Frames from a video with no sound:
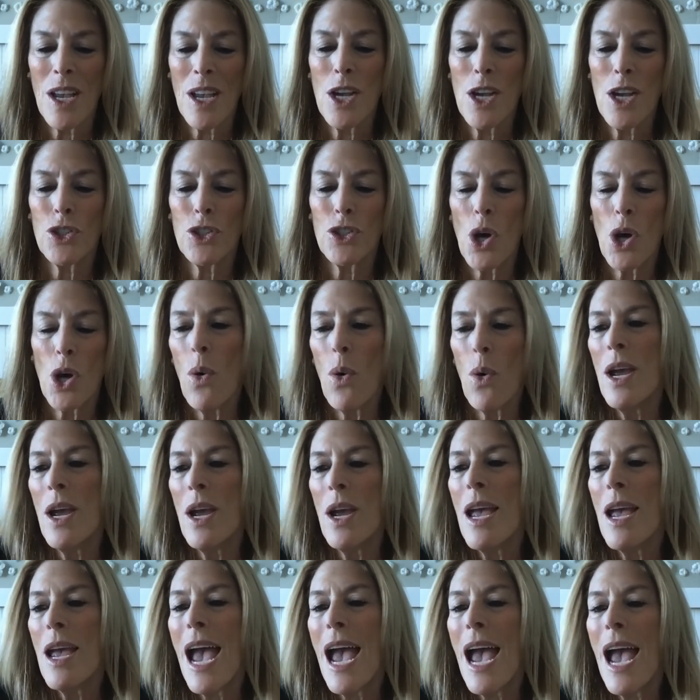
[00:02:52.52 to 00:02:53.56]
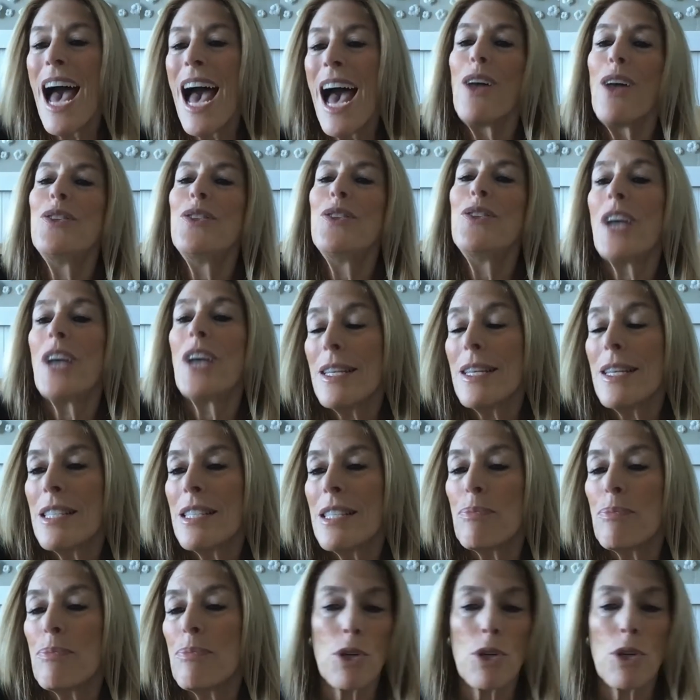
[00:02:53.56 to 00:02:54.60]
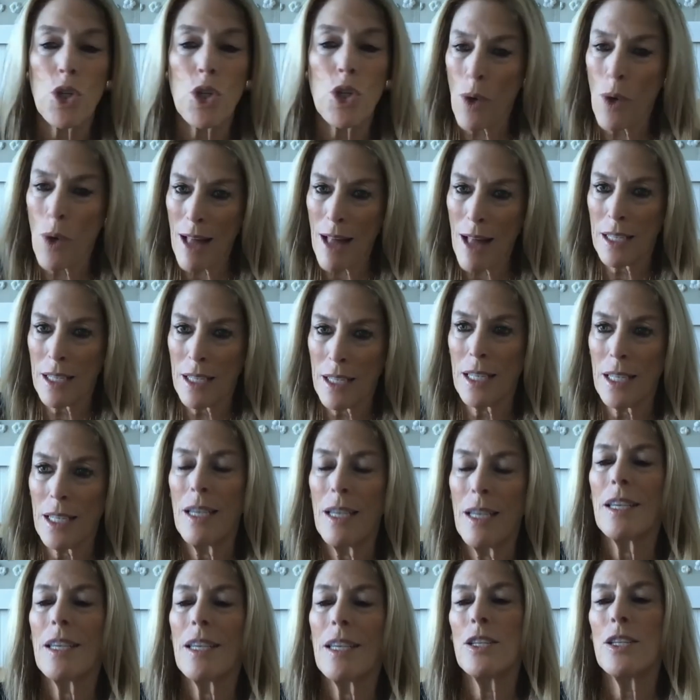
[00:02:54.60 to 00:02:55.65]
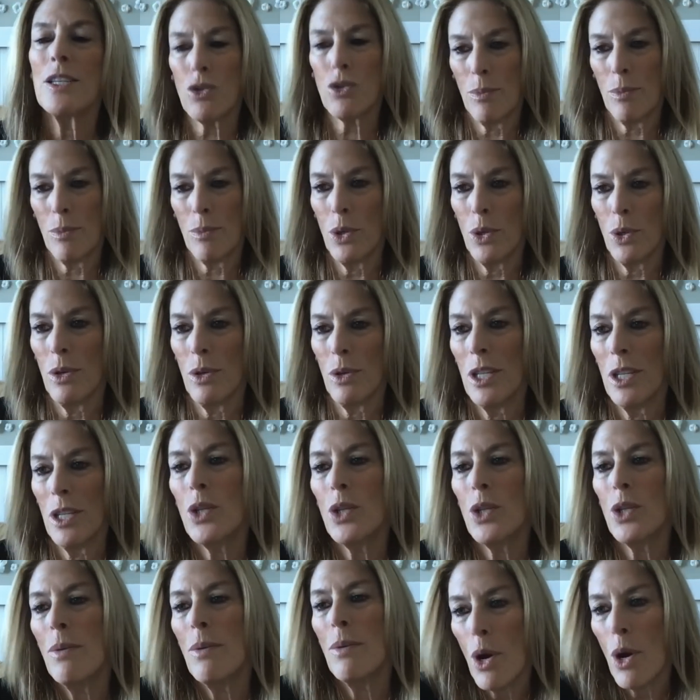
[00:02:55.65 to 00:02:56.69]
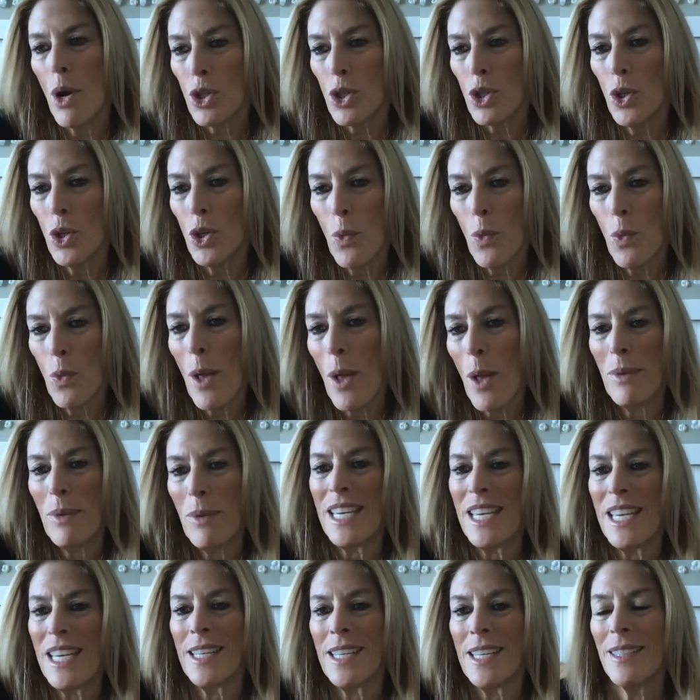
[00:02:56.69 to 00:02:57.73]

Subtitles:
So how does spirituality contribute to emotional well-being?